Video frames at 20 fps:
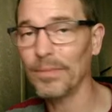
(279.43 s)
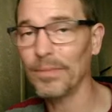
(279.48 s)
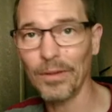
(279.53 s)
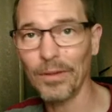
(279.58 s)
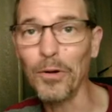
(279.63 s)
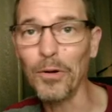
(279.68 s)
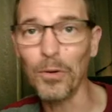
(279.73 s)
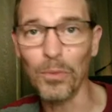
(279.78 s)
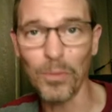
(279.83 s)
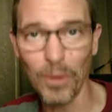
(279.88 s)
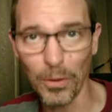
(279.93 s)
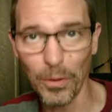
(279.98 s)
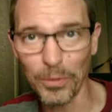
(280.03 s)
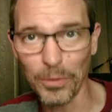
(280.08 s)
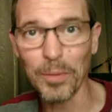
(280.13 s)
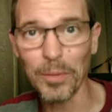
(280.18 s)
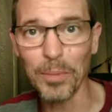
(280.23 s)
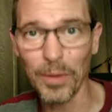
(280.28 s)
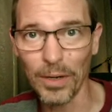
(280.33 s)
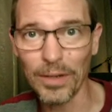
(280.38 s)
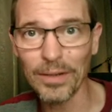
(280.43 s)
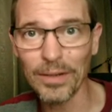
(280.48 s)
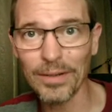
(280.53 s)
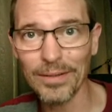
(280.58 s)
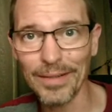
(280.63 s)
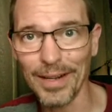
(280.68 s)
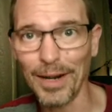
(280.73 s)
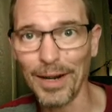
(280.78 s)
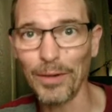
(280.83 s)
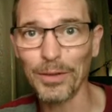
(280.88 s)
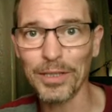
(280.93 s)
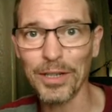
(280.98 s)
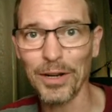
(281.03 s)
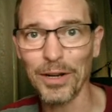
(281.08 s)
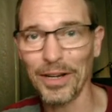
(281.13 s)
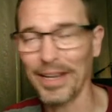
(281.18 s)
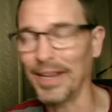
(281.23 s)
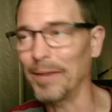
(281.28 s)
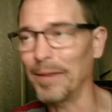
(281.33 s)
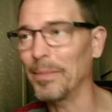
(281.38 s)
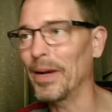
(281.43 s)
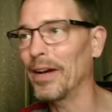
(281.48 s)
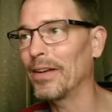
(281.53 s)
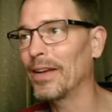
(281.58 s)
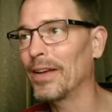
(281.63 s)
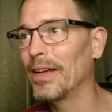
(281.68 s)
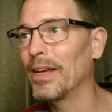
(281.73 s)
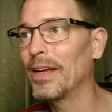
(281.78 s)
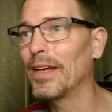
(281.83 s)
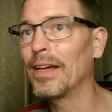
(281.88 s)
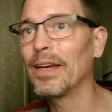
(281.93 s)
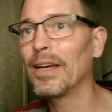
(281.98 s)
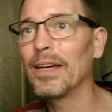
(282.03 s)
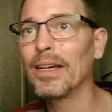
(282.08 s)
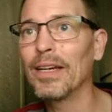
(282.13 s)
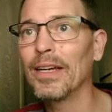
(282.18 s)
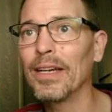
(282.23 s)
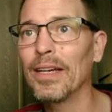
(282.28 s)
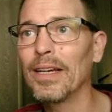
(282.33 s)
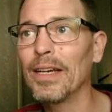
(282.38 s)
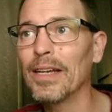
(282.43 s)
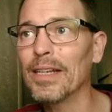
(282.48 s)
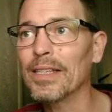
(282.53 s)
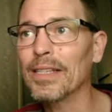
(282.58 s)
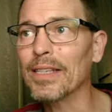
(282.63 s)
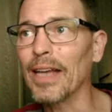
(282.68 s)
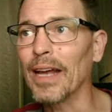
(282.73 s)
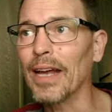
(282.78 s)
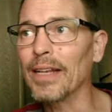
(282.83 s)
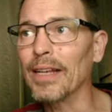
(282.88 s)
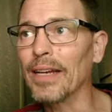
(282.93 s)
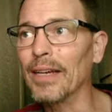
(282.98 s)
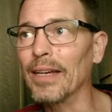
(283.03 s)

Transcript: who wrote the book that I was talking about, said